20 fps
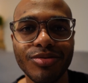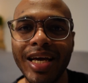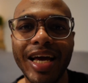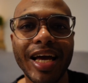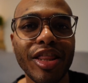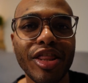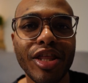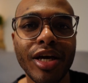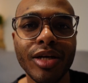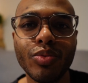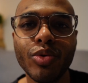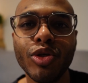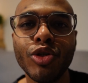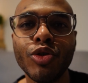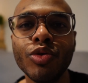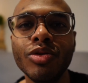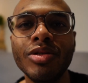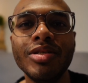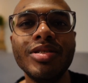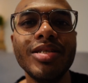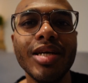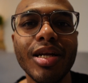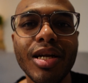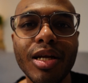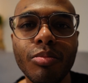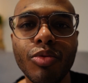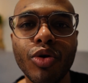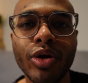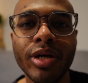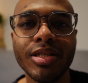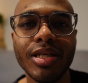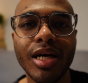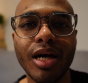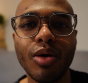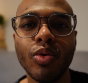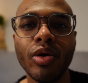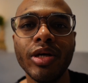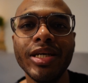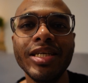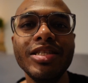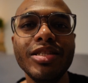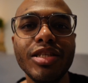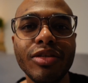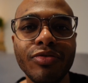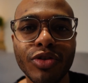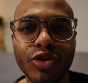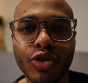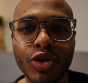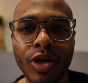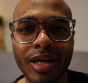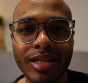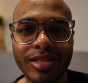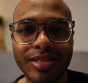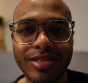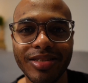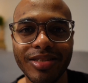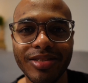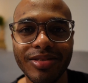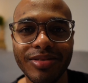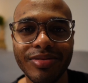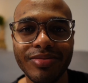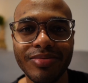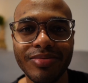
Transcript: and that we should celebrate our individuality